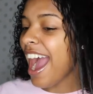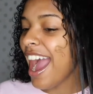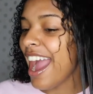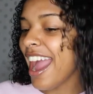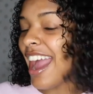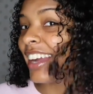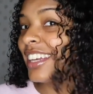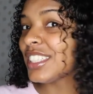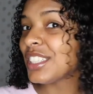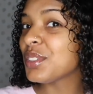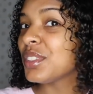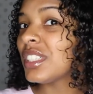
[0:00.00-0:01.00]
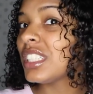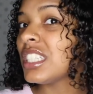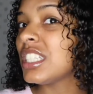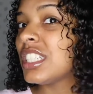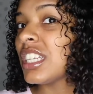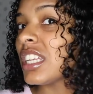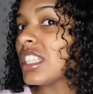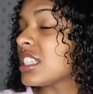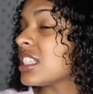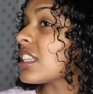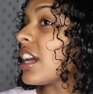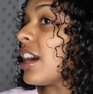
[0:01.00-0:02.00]
actually
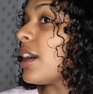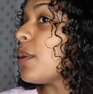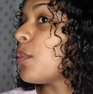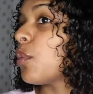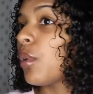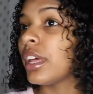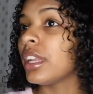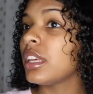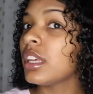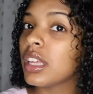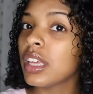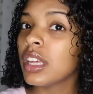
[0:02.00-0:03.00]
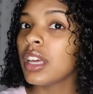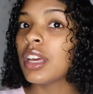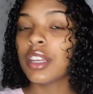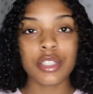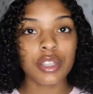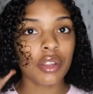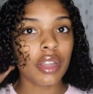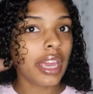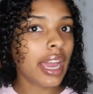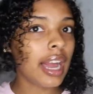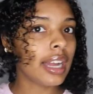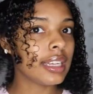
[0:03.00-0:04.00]
just wet it so
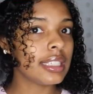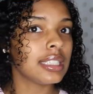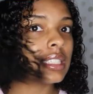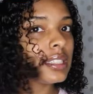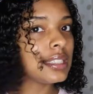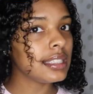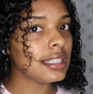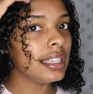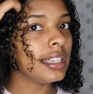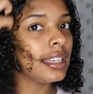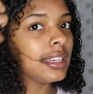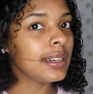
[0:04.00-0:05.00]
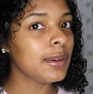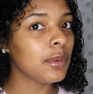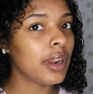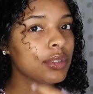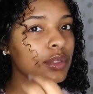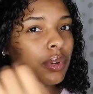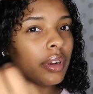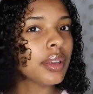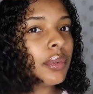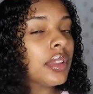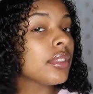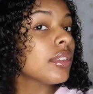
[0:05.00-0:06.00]
like I could see what I was
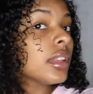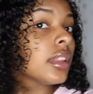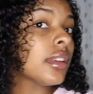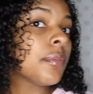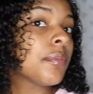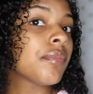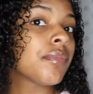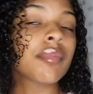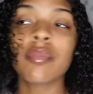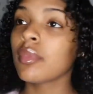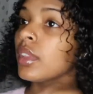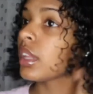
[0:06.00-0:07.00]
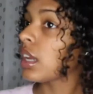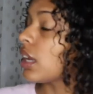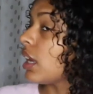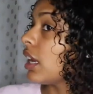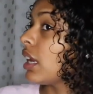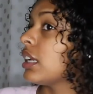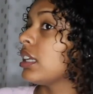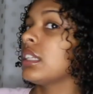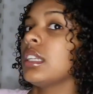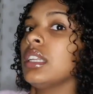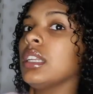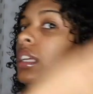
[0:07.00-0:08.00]
working with really. And